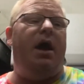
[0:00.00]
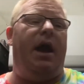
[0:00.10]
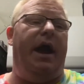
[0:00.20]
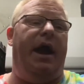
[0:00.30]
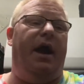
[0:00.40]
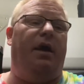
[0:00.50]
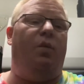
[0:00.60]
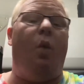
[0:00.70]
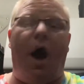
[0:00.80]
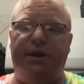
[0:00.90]

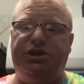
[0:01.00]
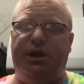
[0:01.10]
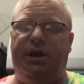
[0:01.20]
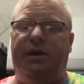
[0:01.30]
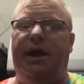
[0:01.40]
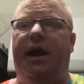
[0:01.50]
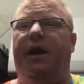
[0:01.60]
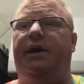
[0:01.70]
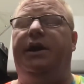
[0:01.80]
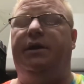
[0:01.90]
And watch it,
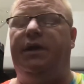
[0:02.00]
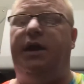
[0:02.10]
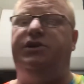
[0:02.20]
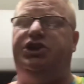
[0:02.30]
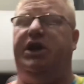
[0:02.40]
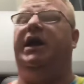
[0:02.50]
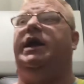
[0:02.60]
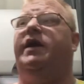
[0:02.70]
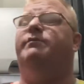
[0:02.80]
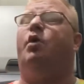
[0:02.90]
and she could
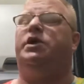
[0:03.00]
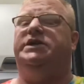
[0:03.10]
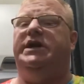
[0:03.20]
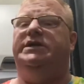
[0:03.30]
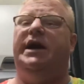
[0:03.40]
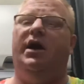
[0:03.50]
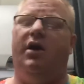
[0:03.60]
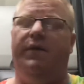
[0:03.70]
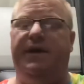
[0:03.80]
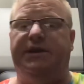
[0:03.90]
give more detail
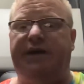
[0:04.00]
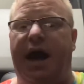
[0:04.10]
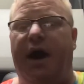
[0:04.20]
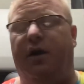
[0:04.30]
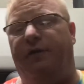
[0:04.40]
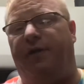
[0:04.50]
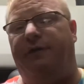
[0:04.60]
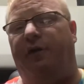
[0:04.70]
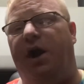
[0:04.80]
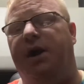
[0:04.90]
on the attack of her
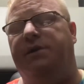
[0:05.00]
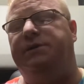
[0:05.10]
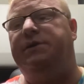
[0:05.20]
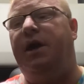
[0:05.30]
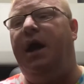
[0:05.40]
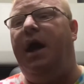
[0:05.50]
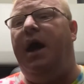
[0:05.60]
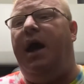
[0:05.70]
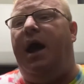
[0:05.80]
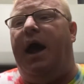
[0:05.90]
friends.
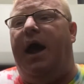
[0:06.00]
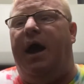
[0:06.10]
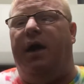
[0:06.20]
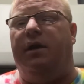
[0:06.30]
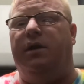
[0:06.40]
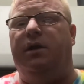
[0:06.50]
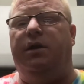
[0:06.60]
And,